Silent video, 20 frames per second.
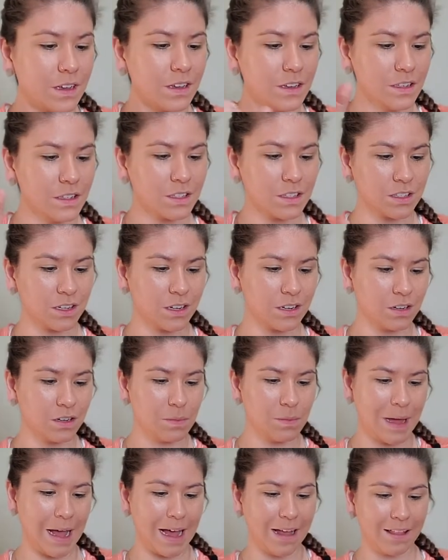circle
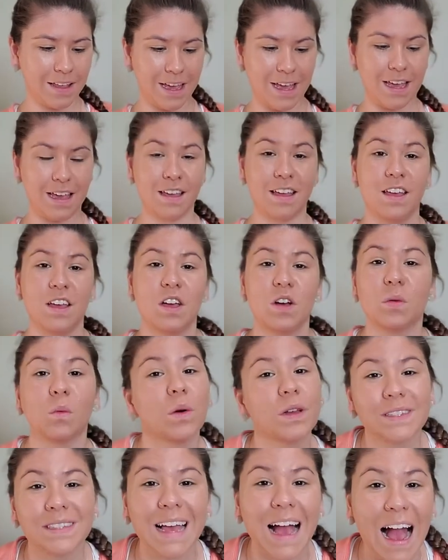palette
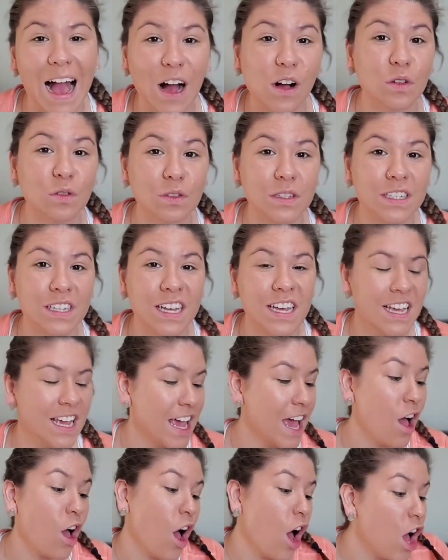was out
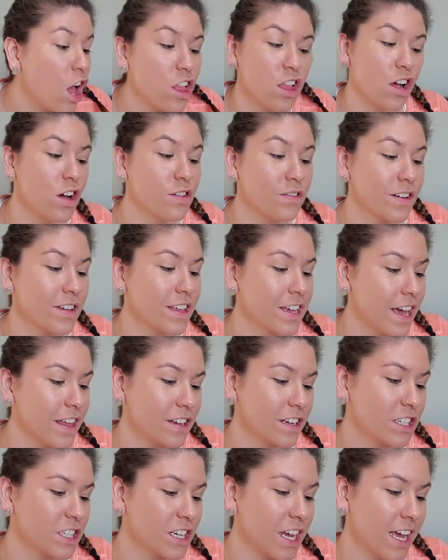all over the
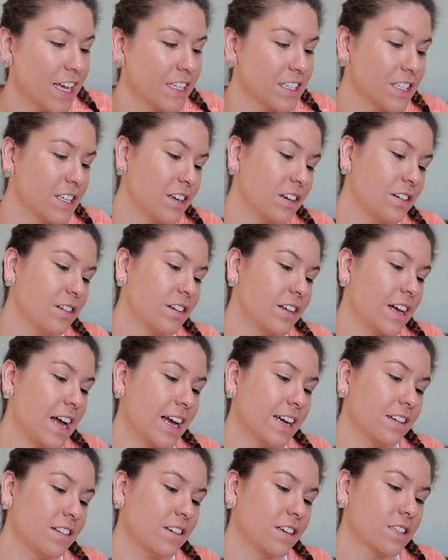other shades. so it
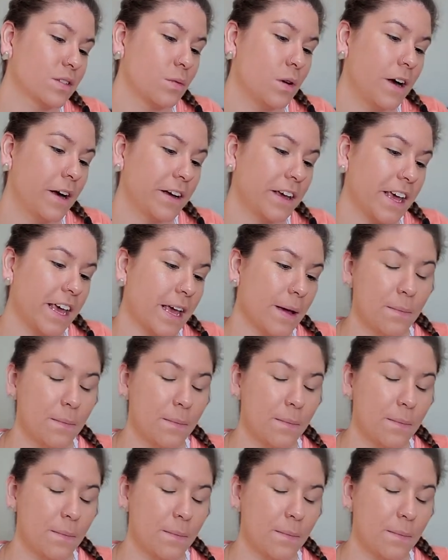kind of looks wonky